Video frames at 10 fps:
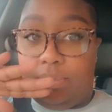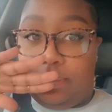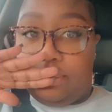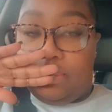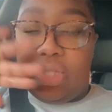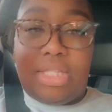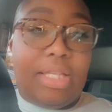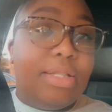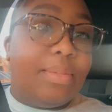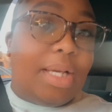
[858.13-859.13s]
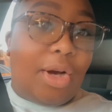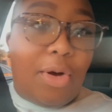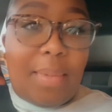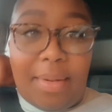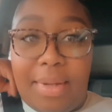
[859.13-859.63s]
excuse me,
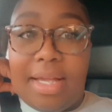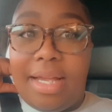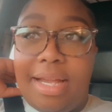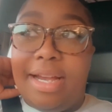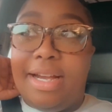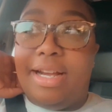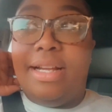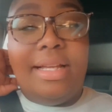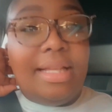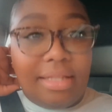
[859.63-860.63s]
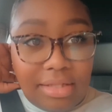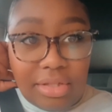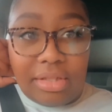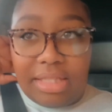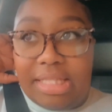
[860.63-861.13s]
comb out my hair and
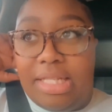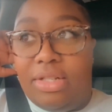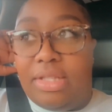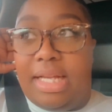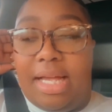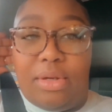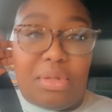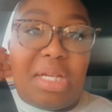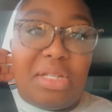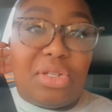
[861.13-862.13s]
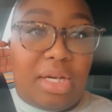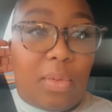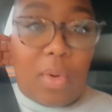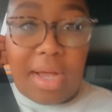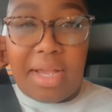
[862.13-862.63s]
literally sit on the couch and drink
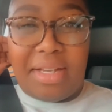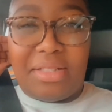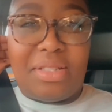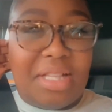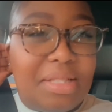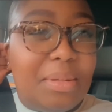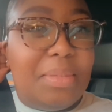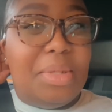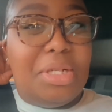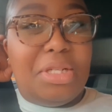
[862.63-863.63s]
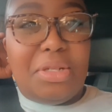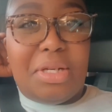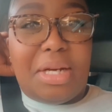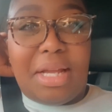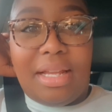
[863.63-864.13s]
wine. So that's what I'm going to do
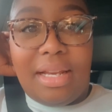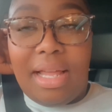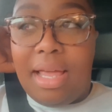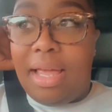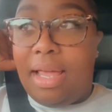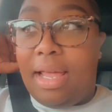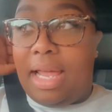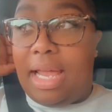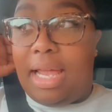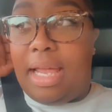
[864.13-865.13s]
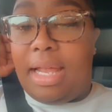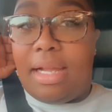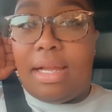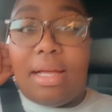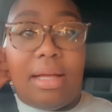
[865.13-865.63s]
tonight. And yeah.